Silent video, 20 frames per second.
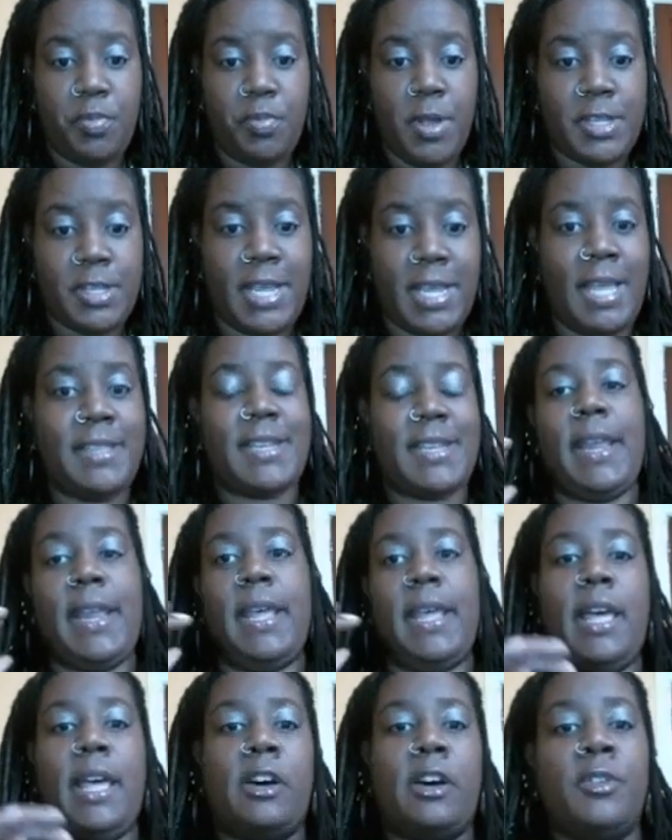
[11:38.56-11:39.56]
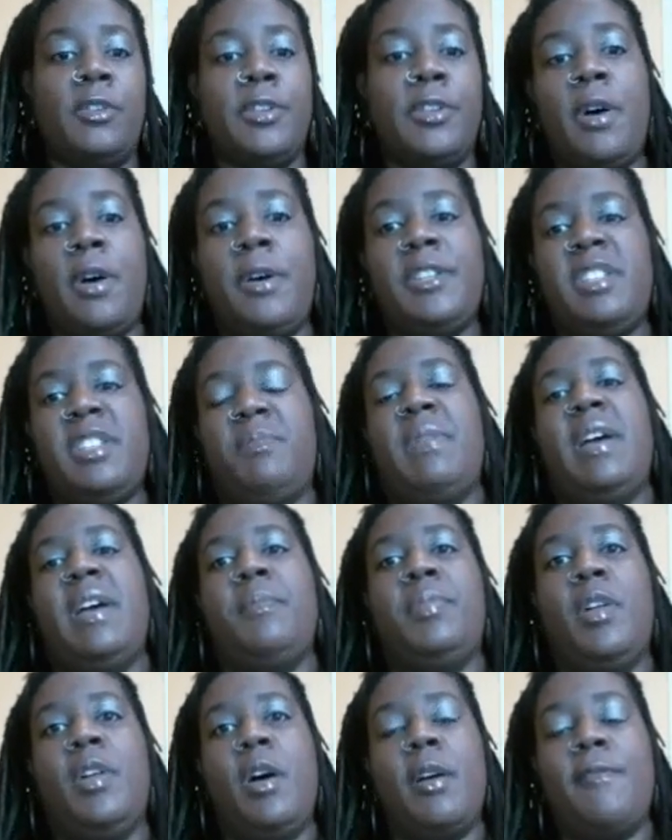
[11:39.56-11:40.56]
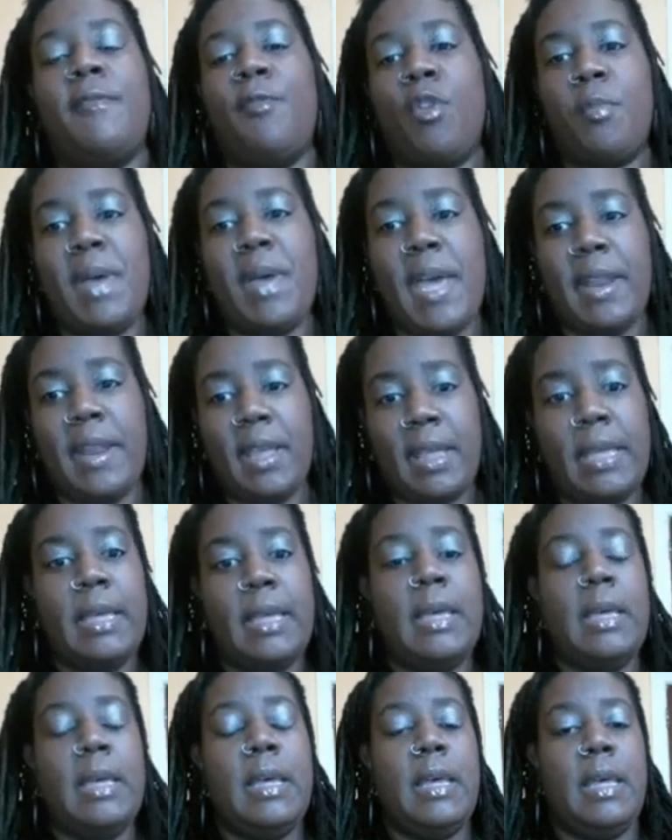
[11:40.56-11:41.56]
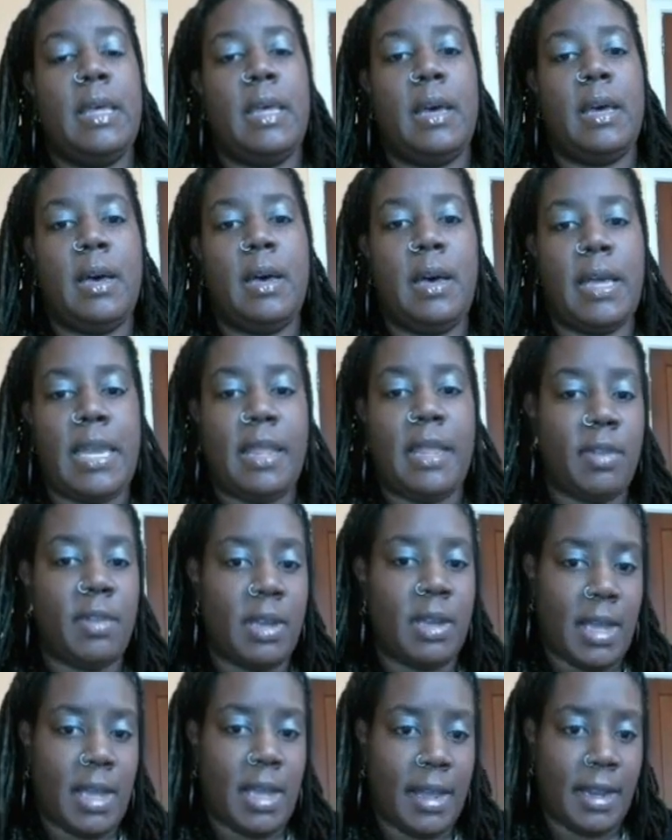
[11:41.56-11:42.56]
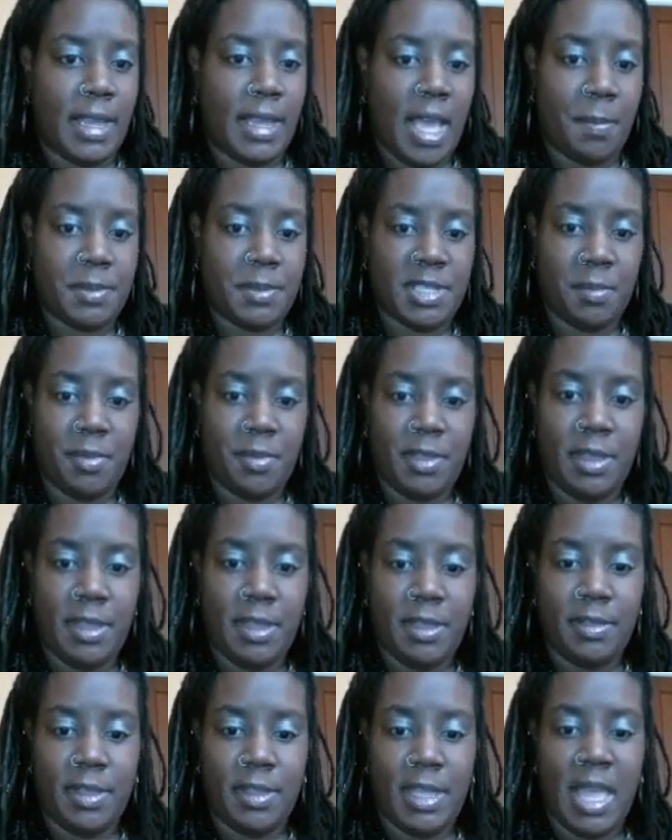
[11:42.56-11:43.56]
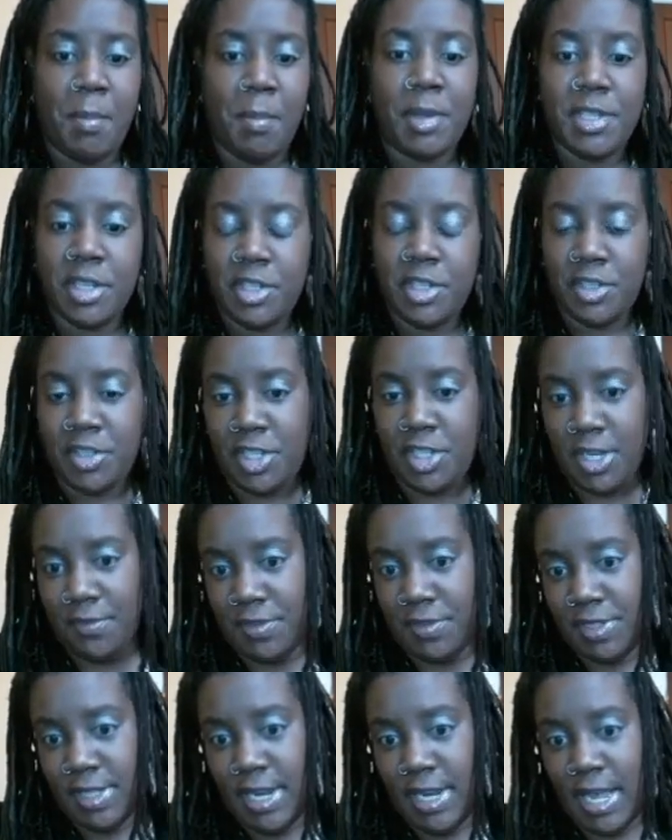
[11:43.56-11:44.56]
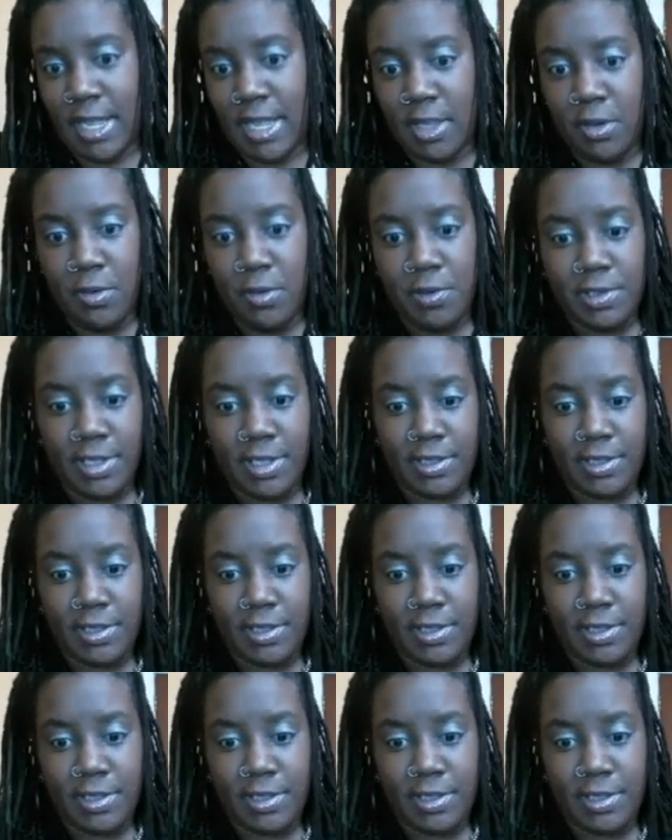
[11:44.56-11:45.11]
It's kind of held on to my blog formatting. It even kind of kept some of the images and GIFs that I use.